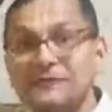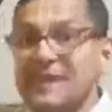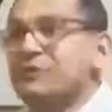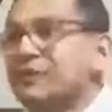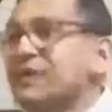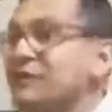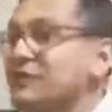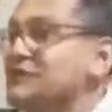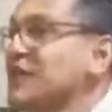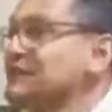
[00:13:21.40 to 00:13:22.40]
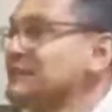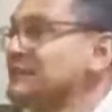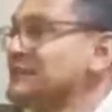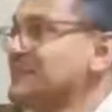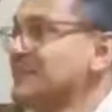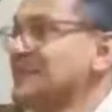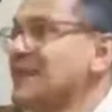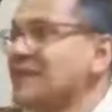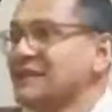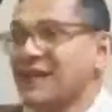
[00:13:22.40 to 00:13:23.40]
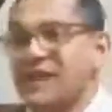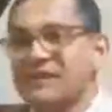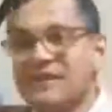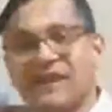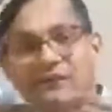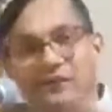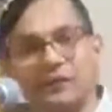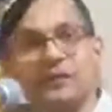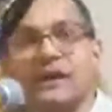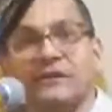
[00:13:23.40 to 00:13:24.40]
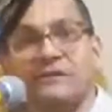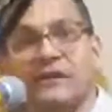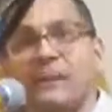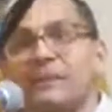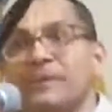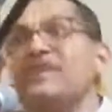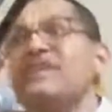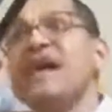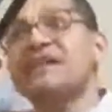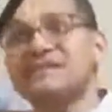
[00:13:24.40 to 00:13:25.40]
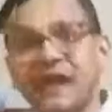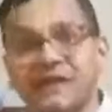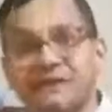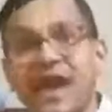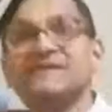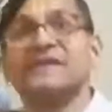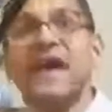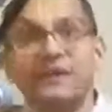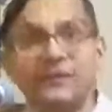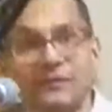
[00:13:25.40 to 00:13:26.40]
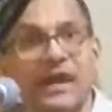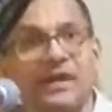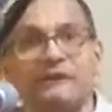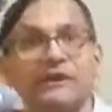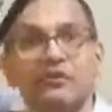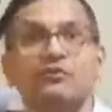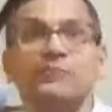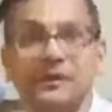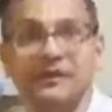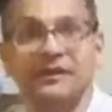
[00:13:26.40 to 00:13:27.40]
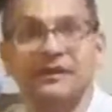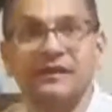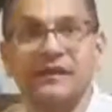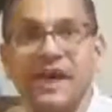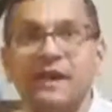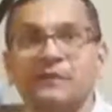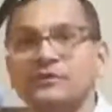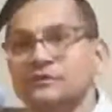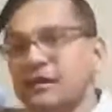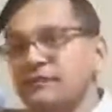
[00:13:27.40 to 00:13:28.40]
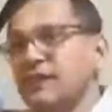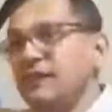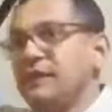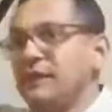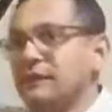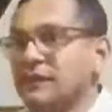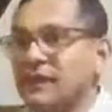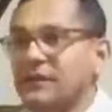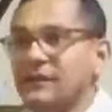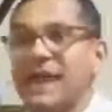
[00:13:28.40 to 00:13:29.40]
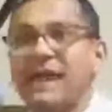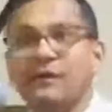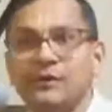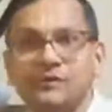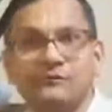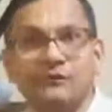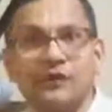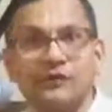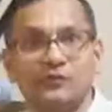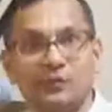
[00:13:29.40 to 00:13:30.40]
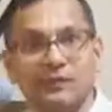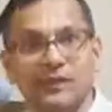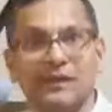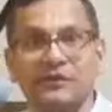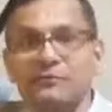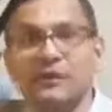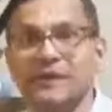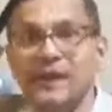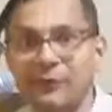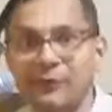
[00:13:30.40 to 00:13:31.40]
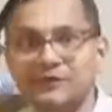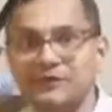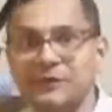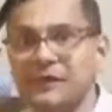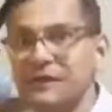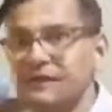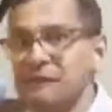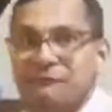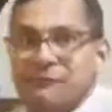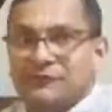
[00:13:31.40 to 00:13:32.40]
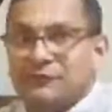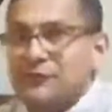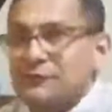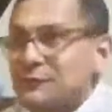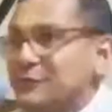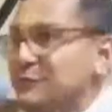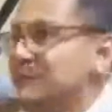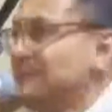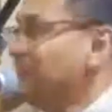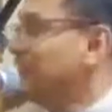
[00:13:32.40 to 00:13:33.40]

Really are the chances of something, not at the end of your life, but the next life as an animal, not even a human. The animal's not thinking in a language as far as a human language, as far as we know. We